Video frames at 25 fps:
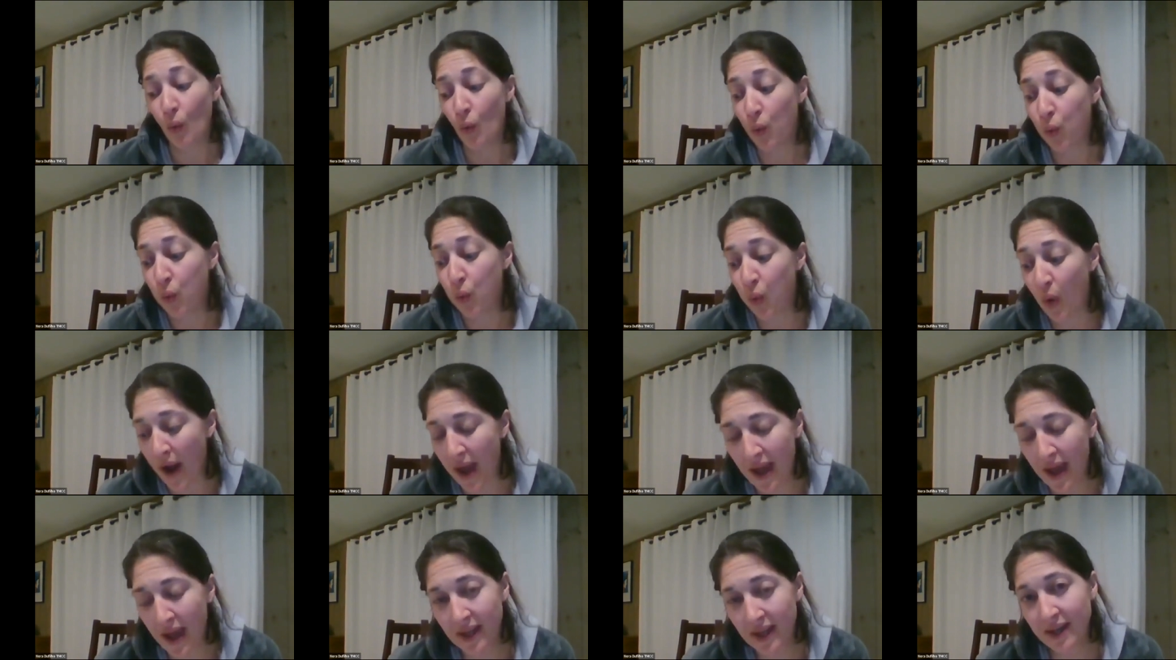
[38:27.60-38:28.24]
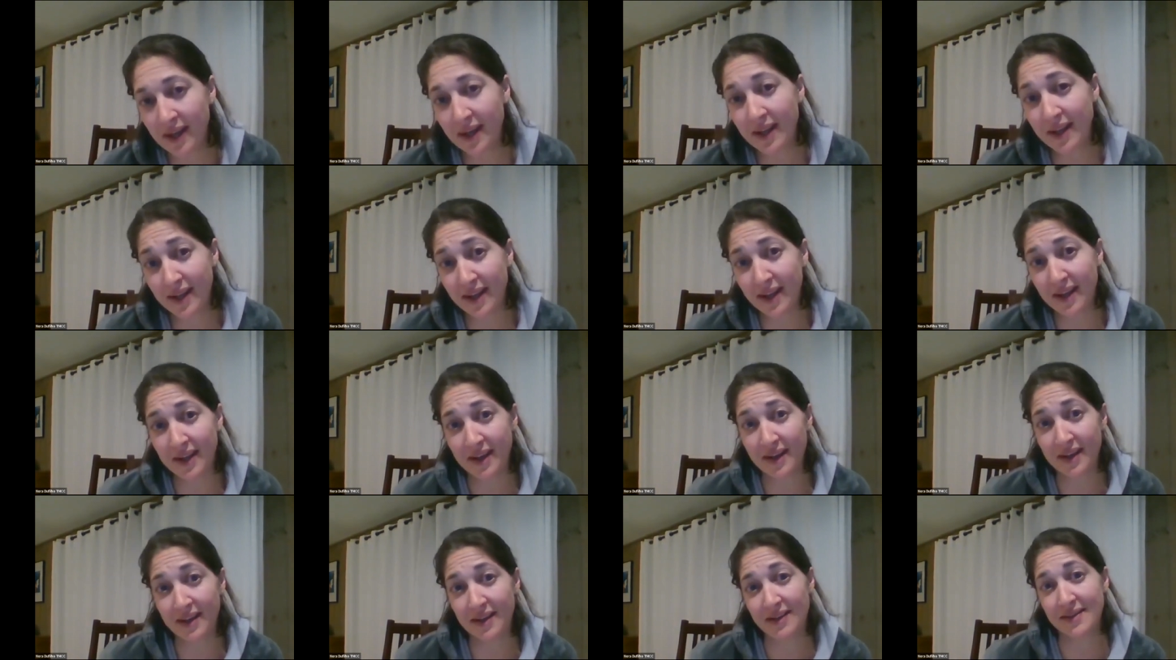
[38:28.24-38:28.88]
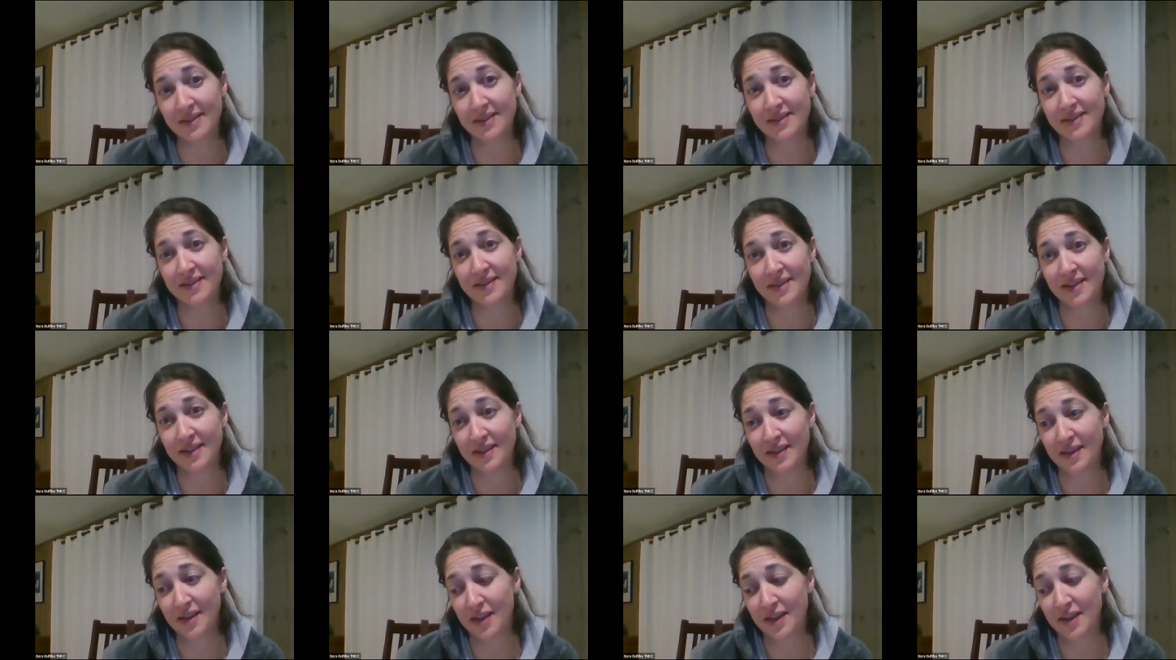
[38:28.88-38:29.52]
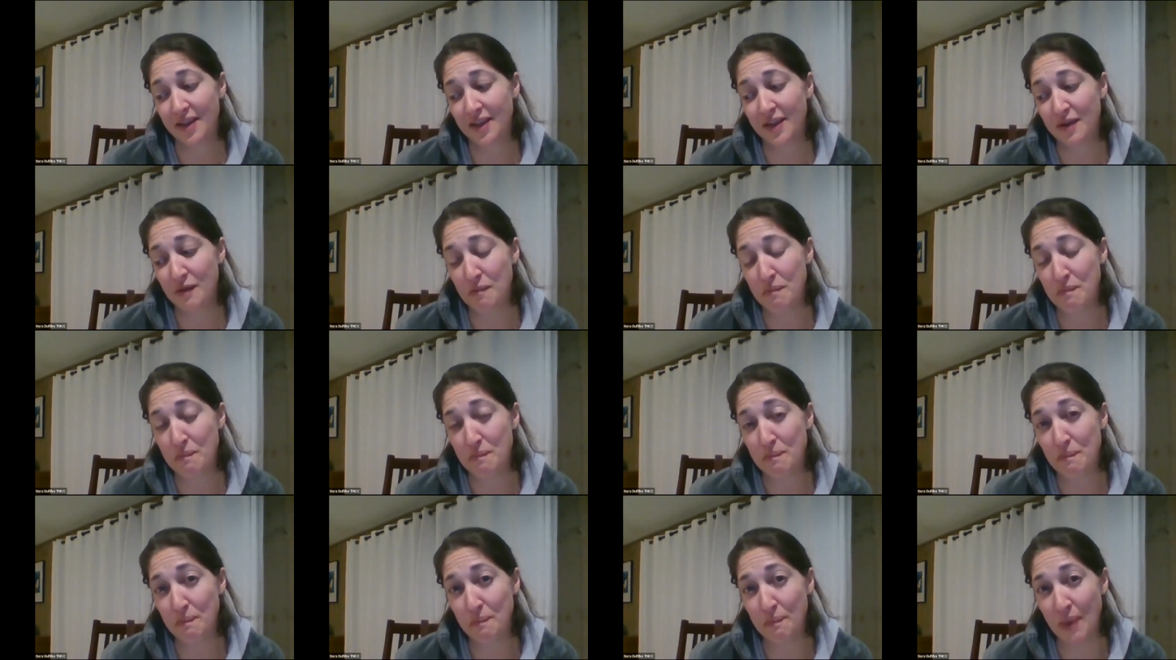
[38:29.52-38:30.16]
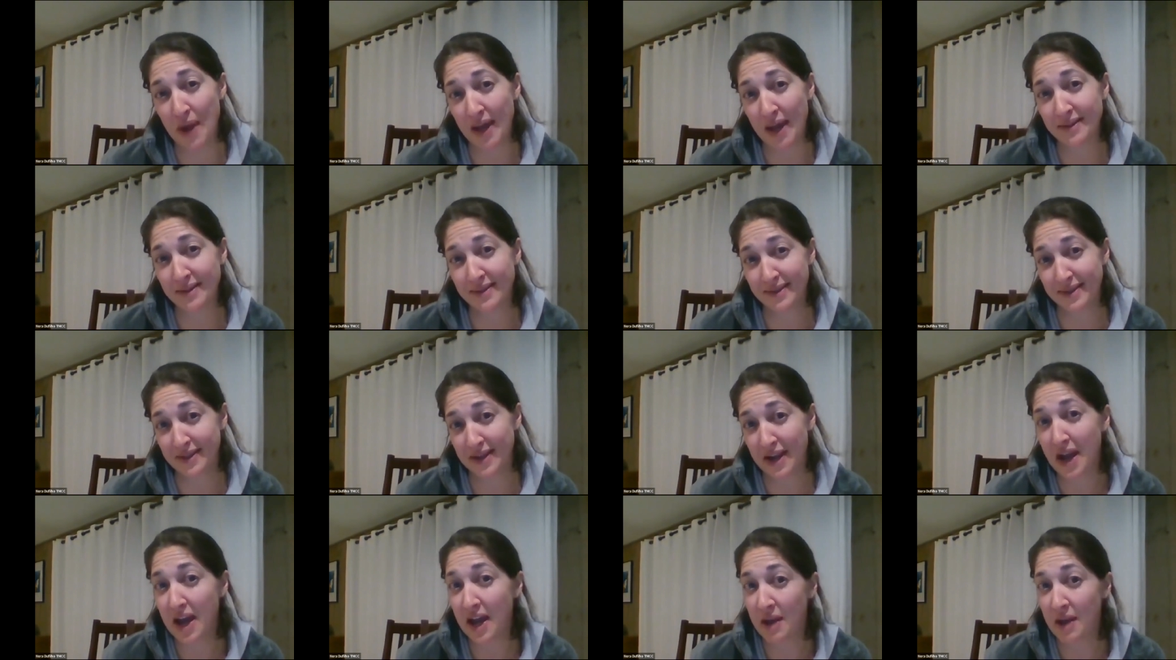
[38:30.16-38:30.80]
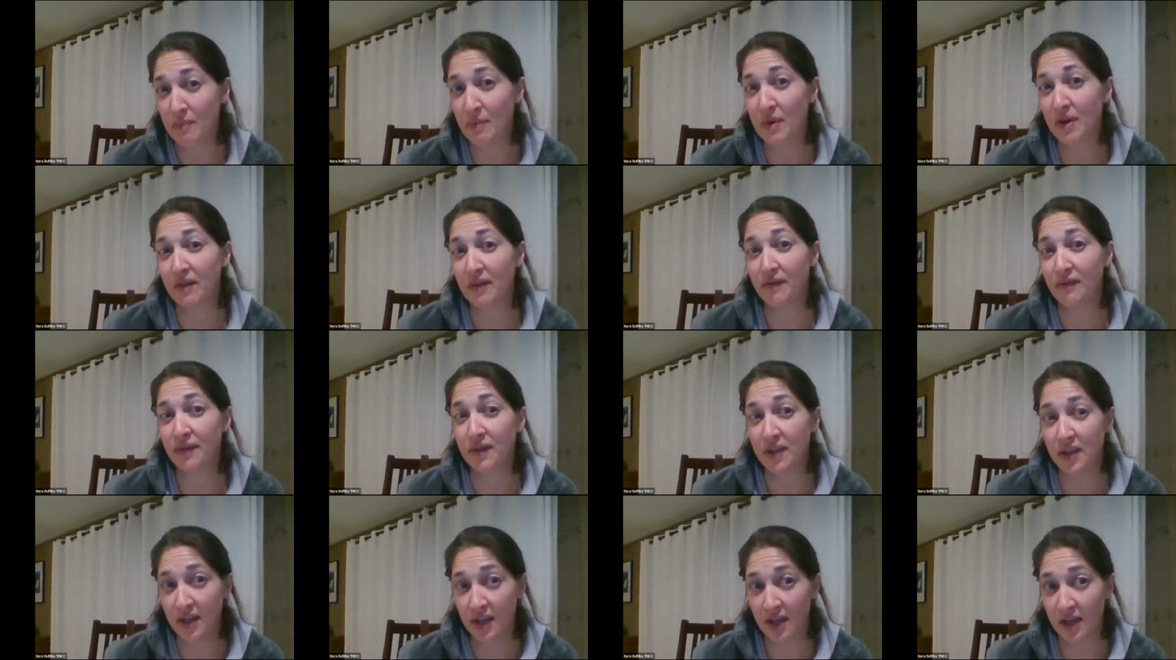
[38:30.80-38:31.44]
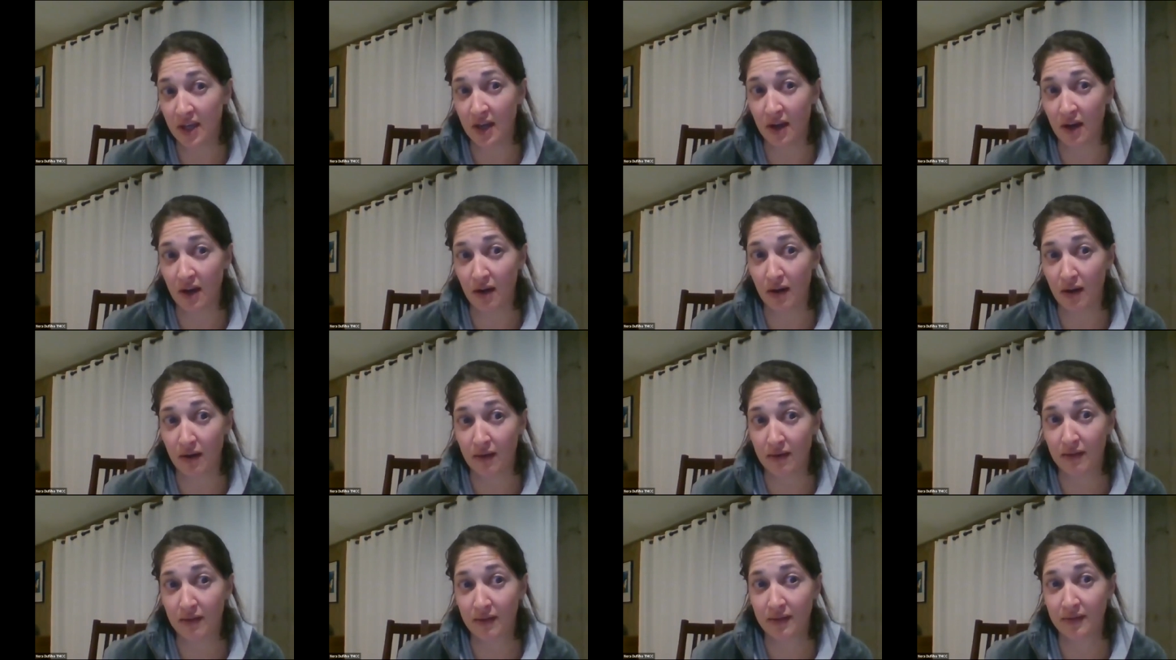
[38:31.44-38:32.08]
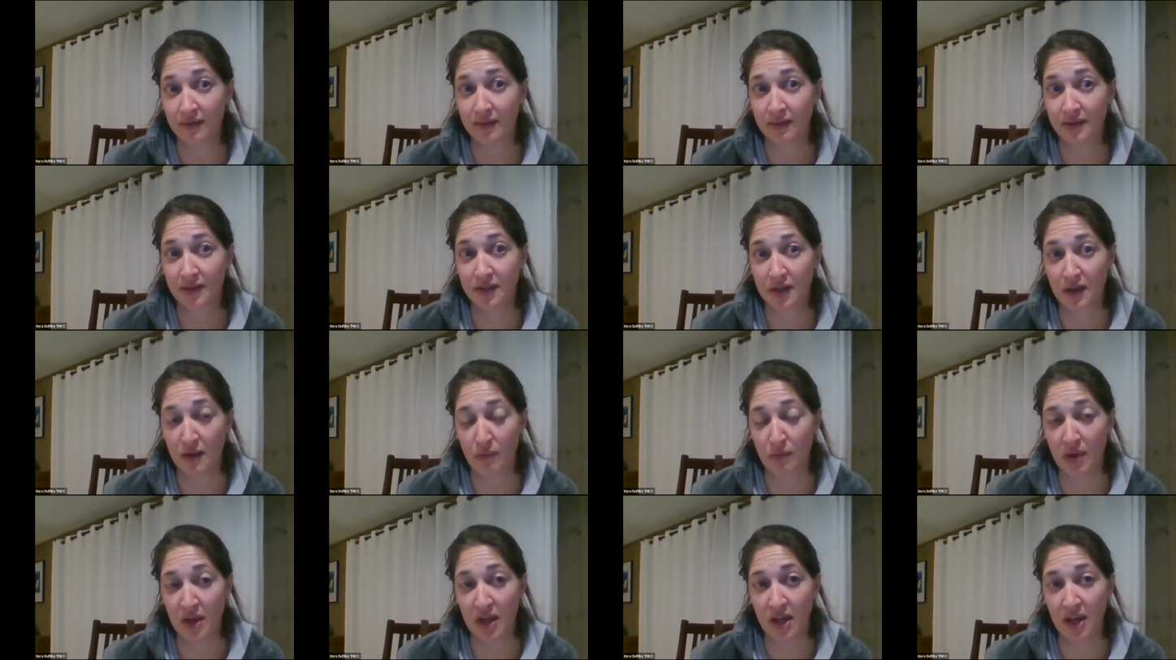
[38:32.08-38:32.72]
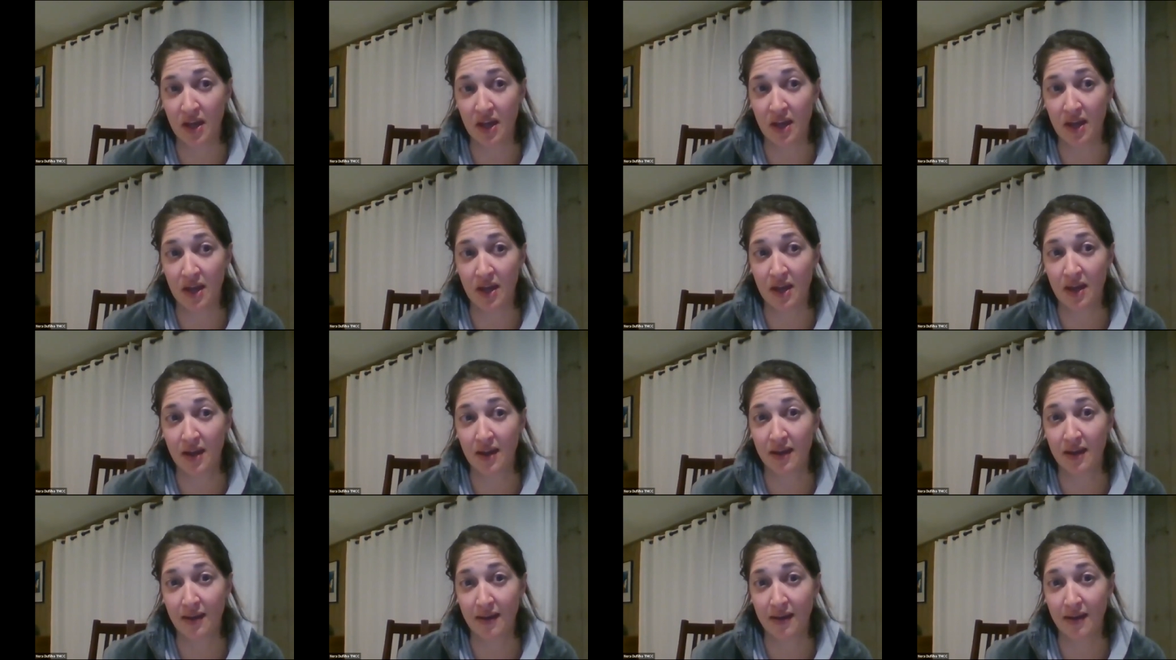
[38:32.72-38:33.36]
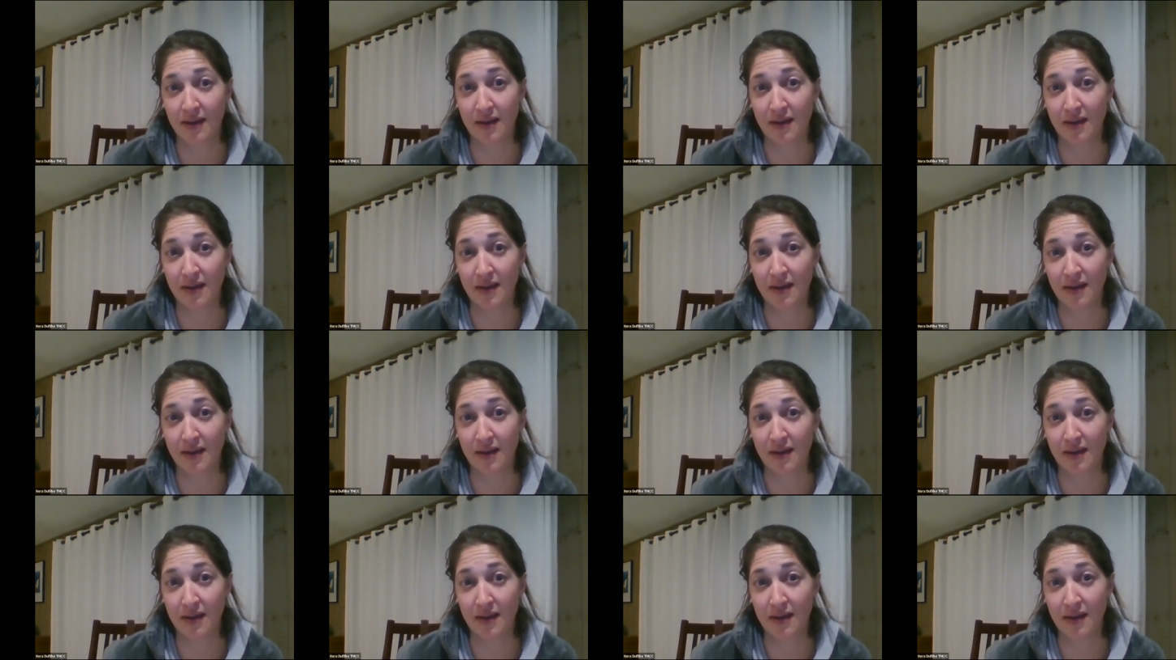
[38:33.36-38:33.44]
when is the best time of year to be,